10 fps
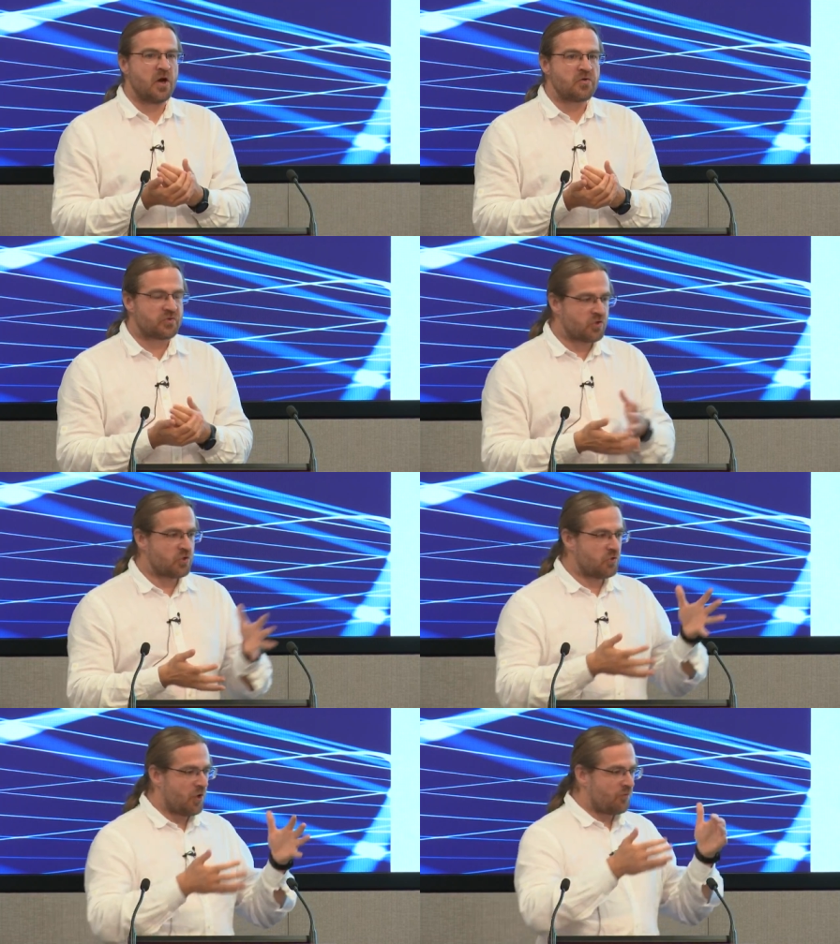
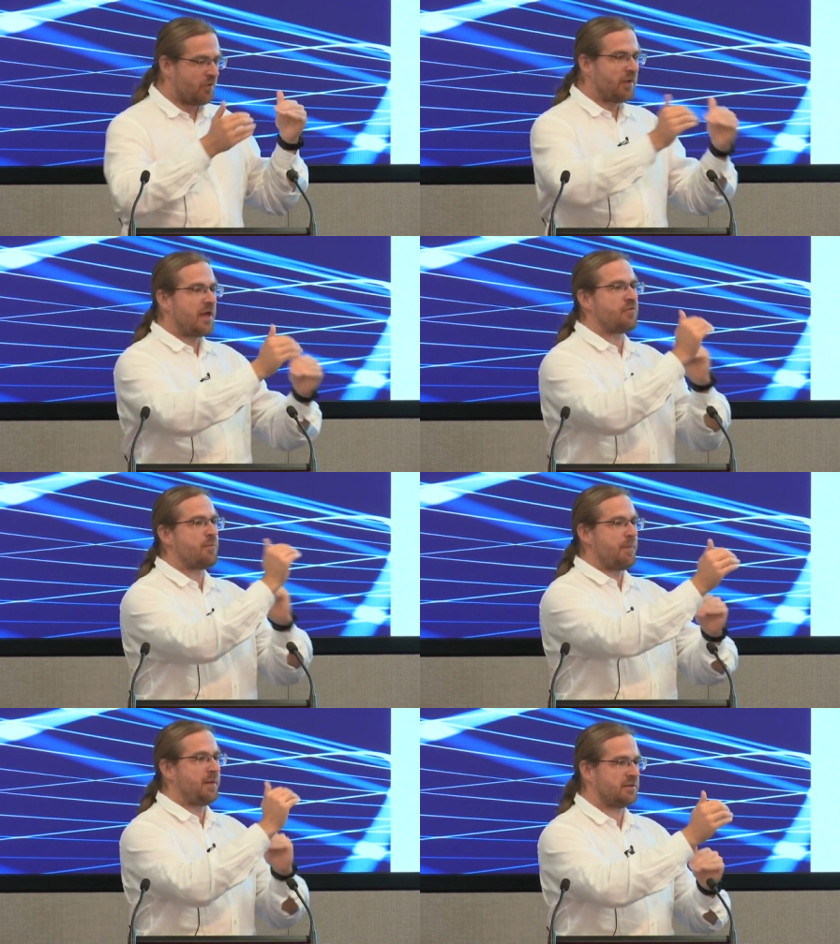So we will have a
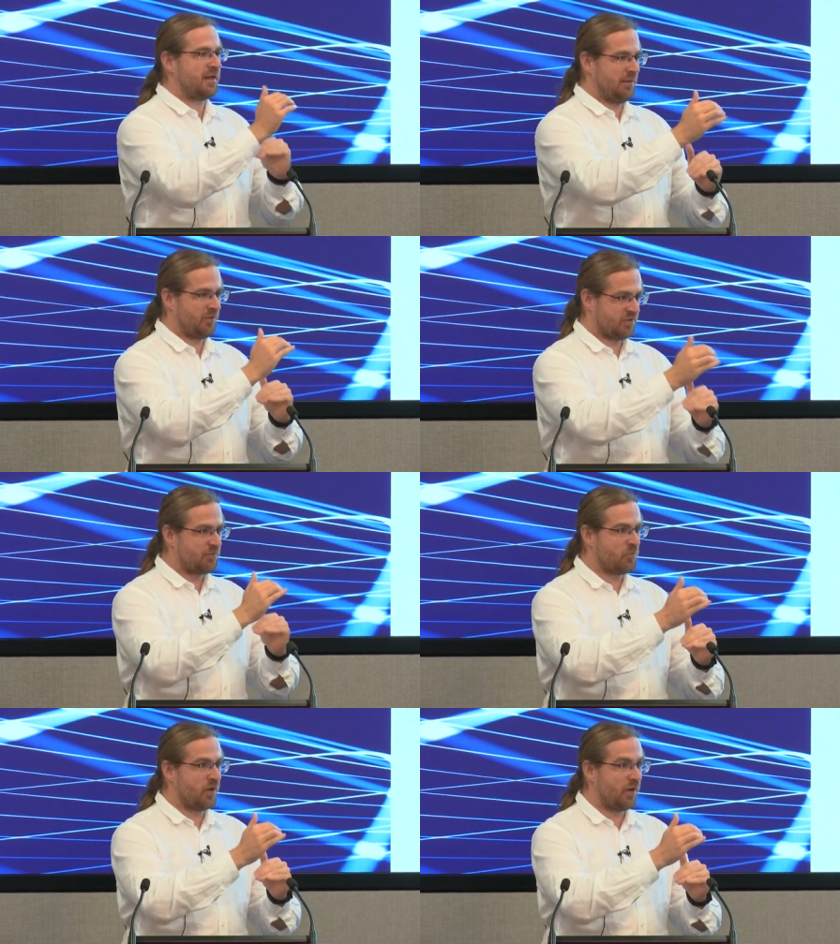mapping table
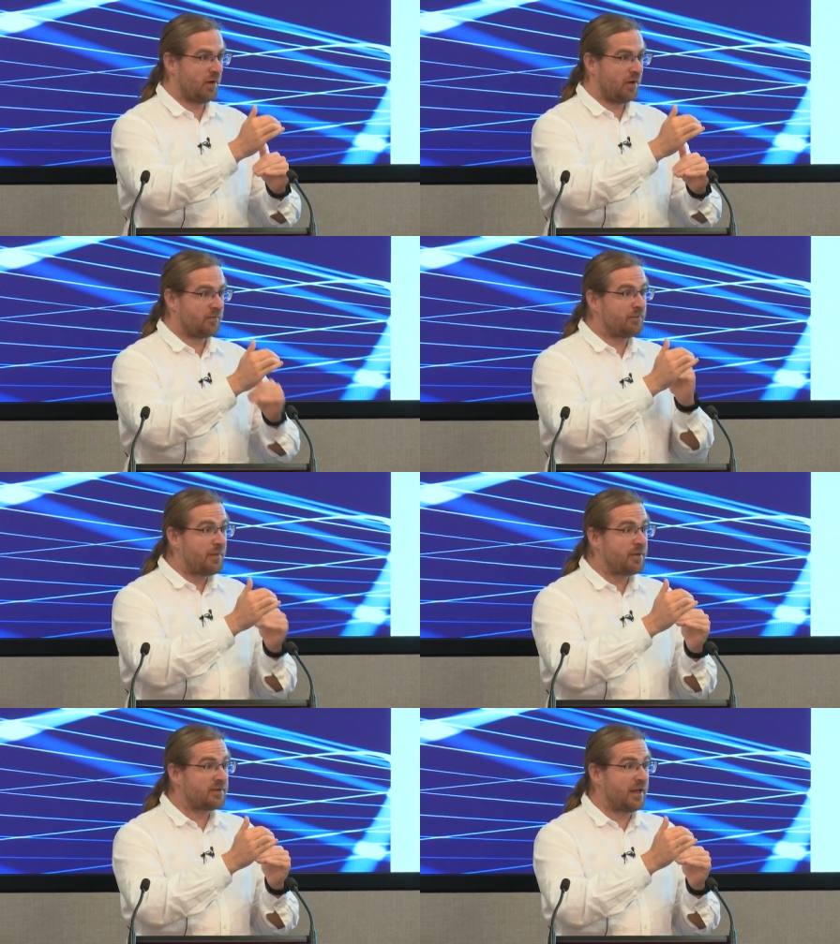somewhere. The
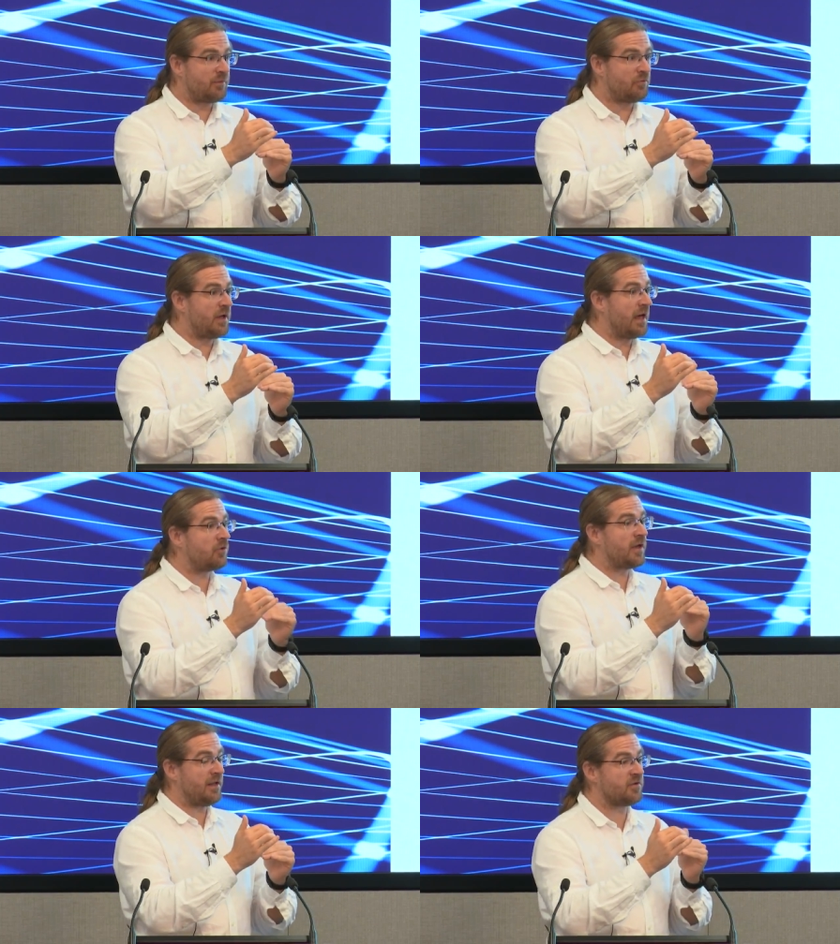mapping table, we
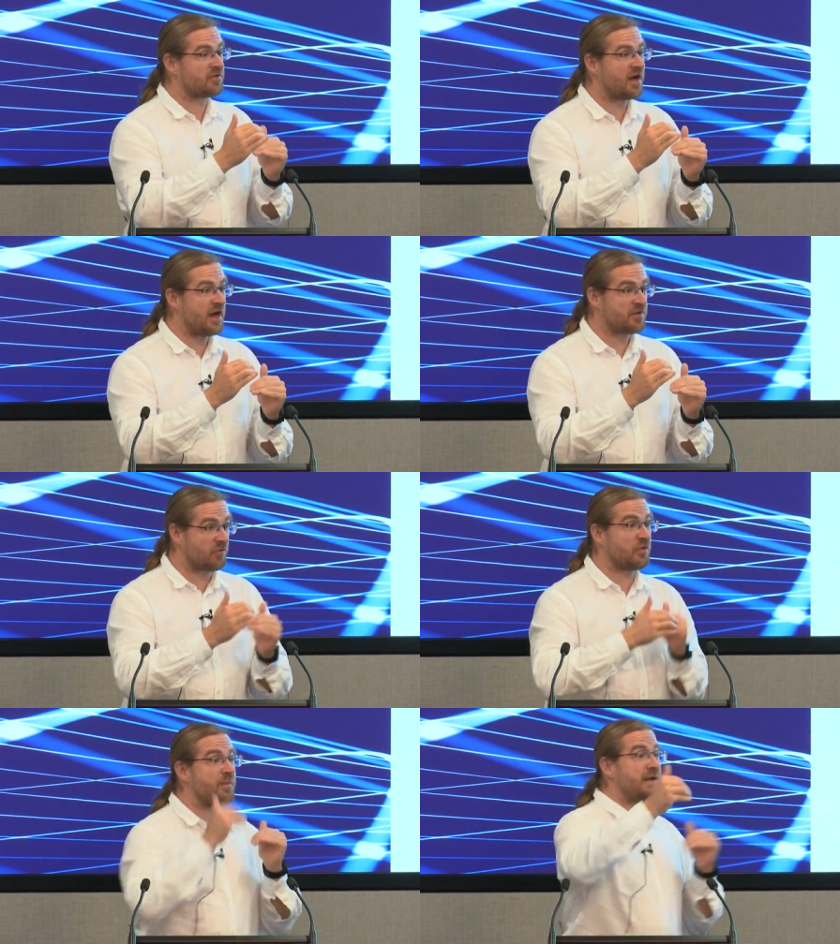allocate the size of
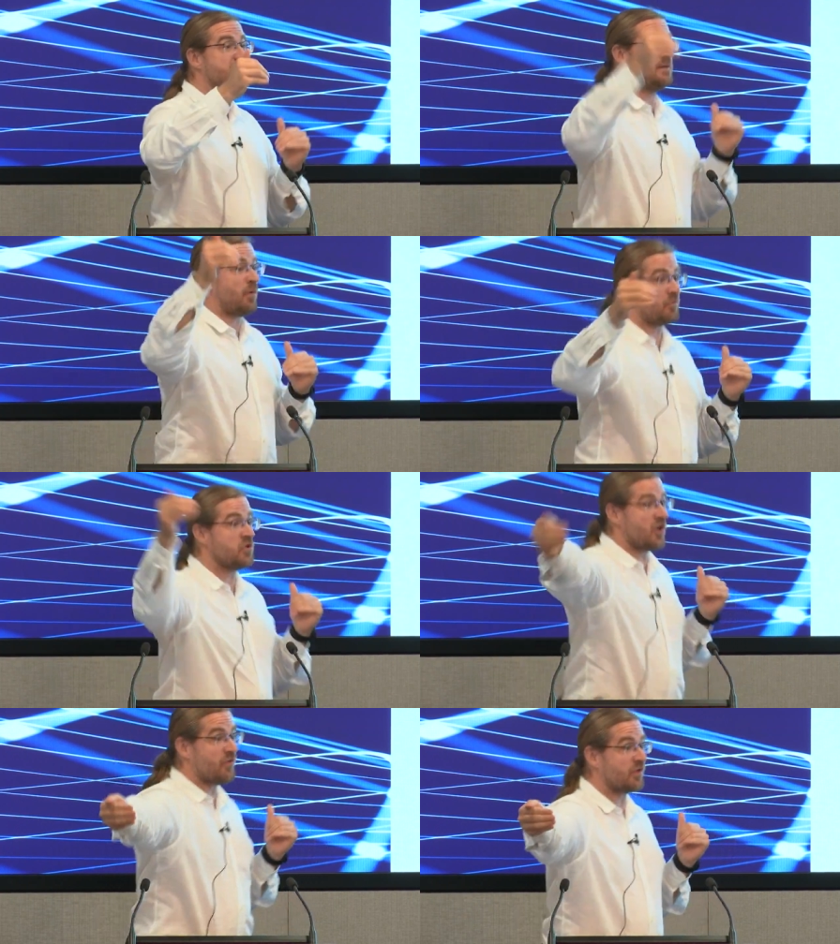the maximum
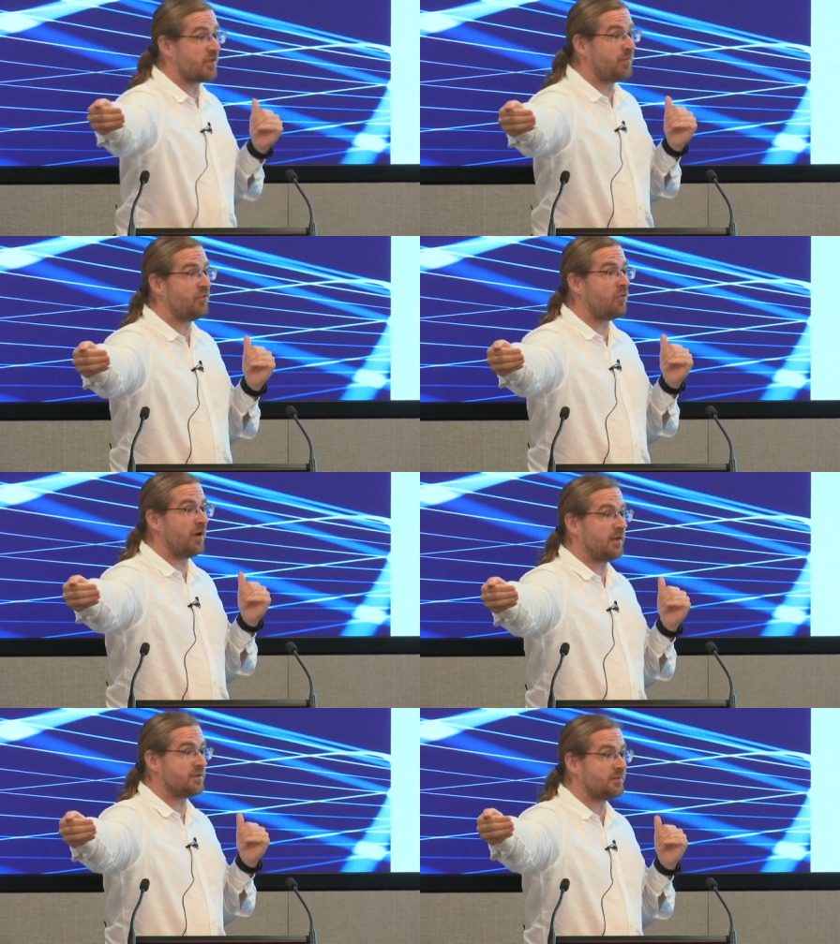services beforehand.